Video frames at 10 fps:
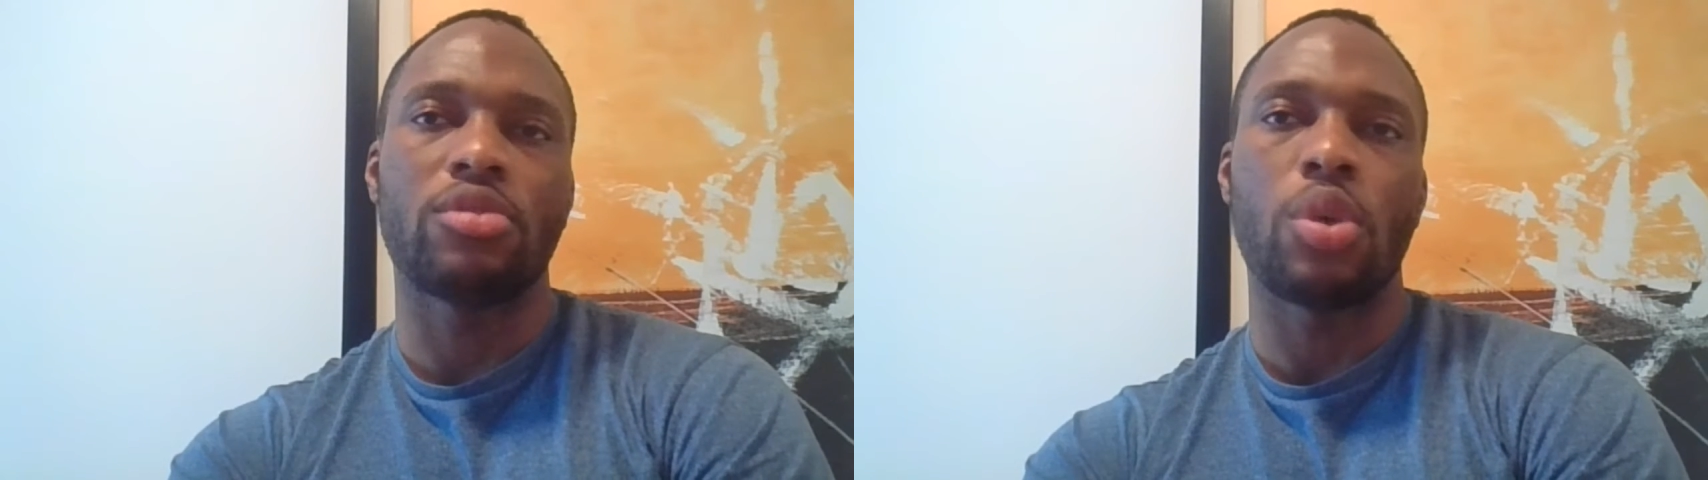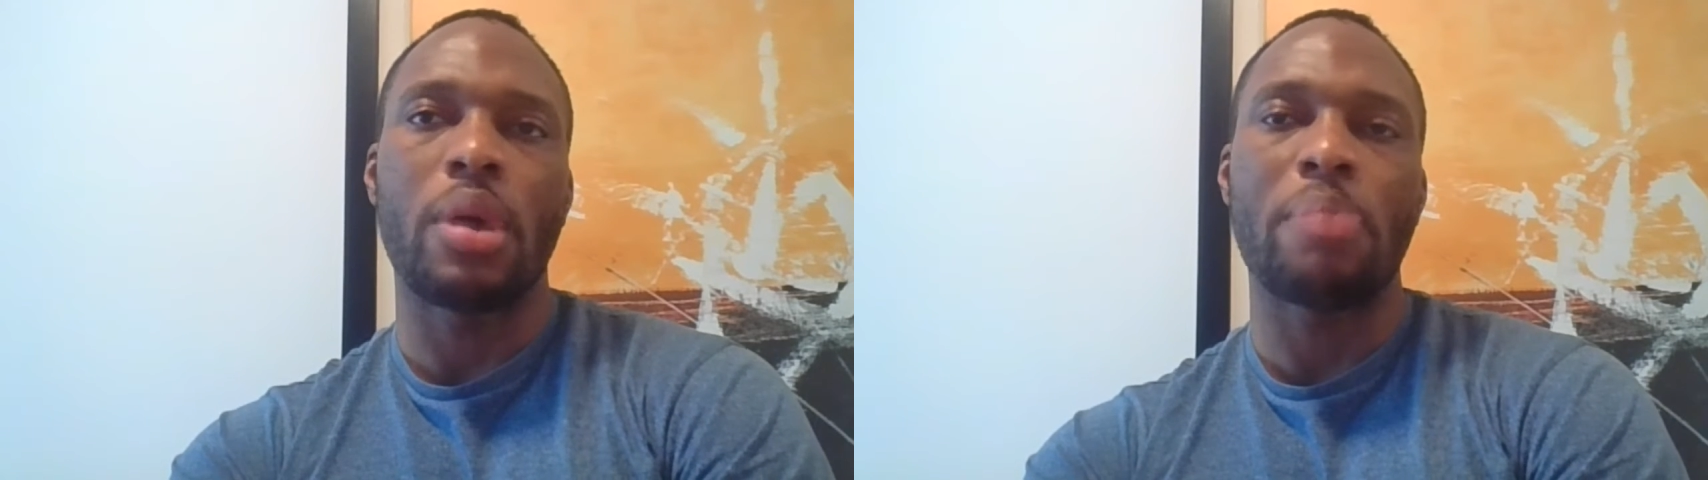
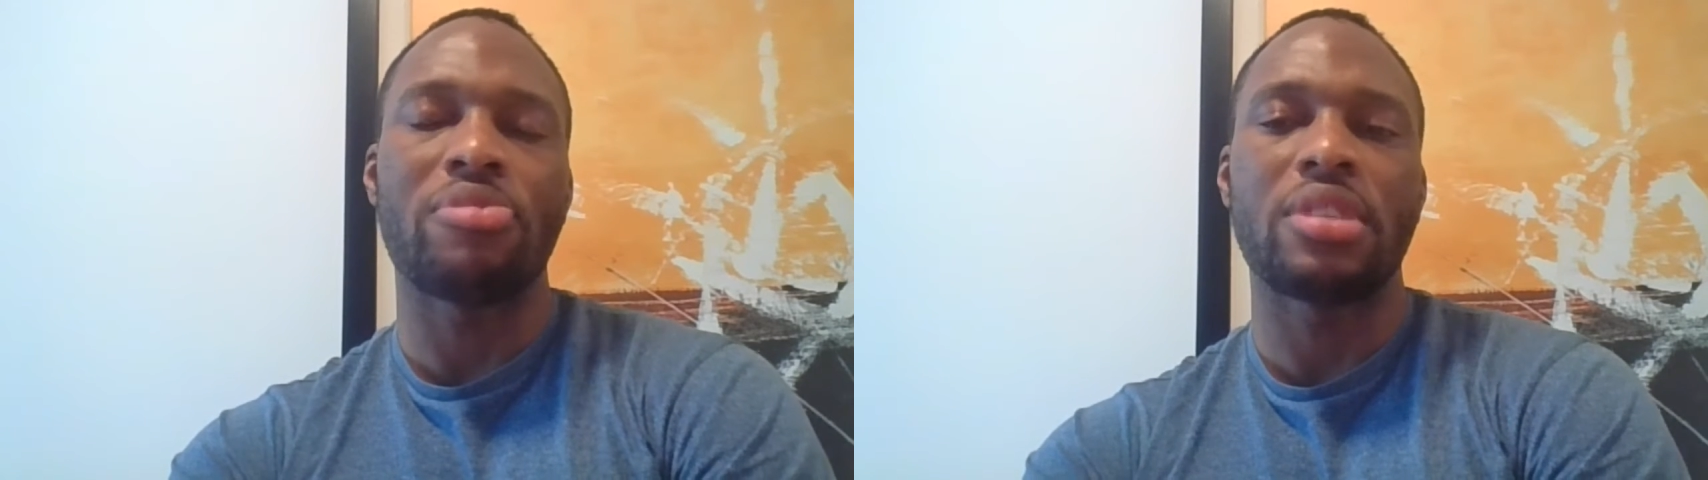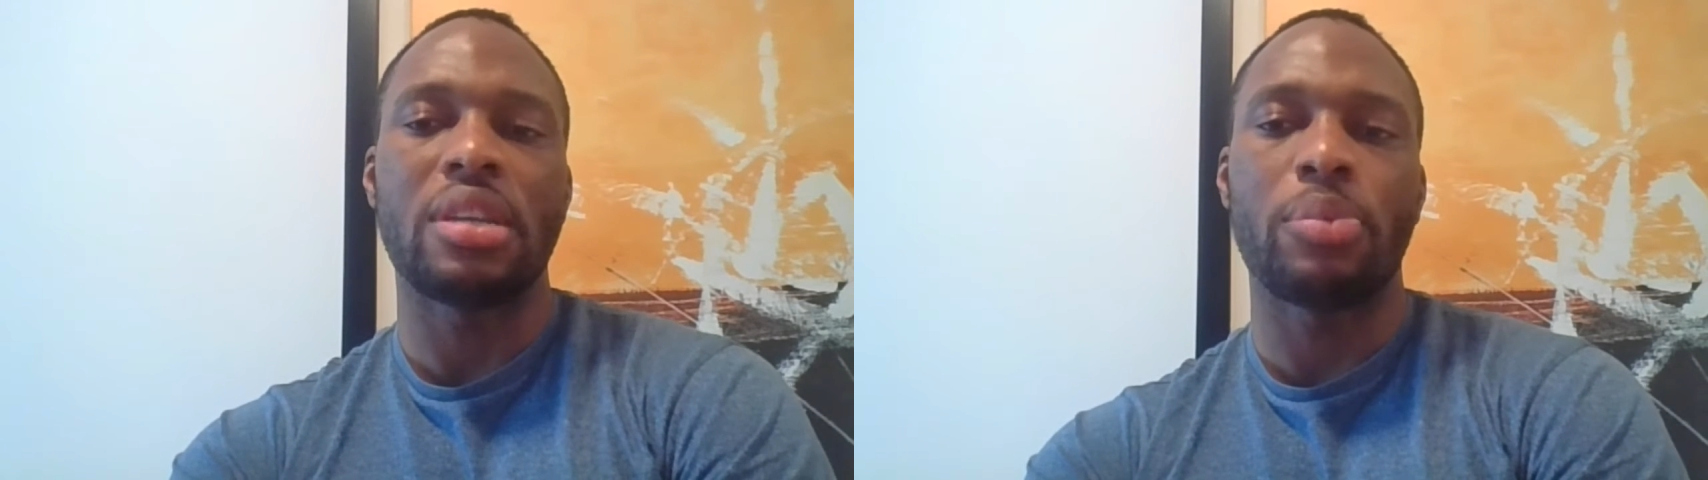grow and
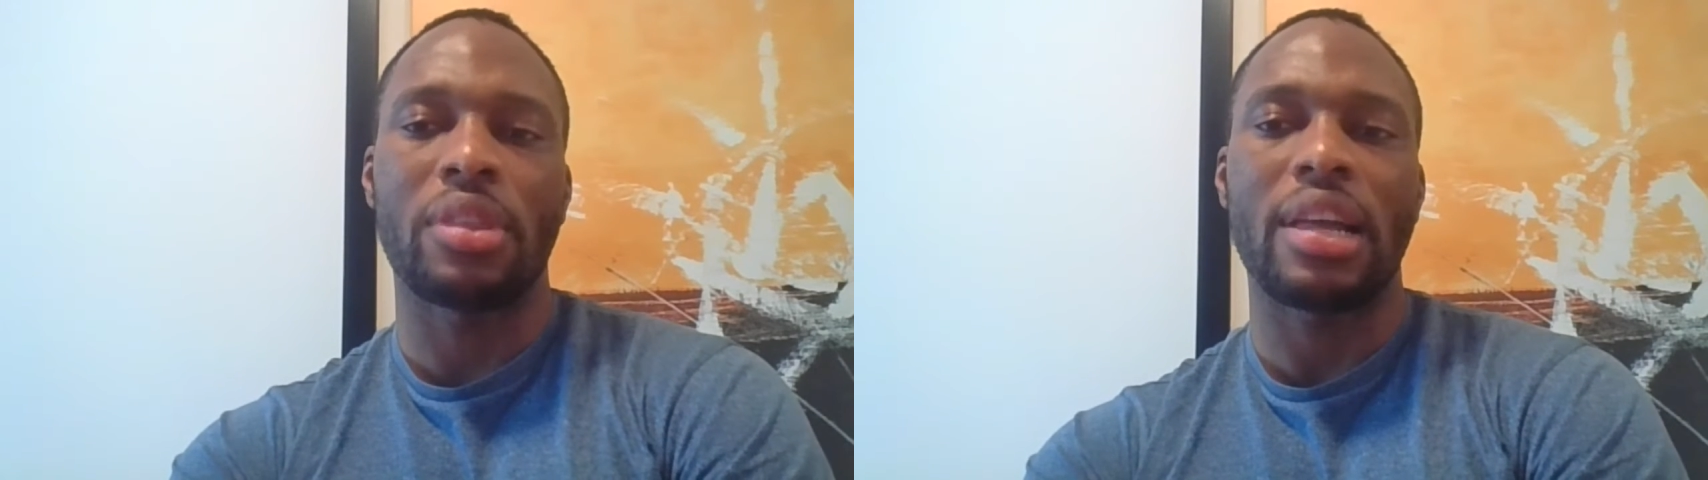proceed with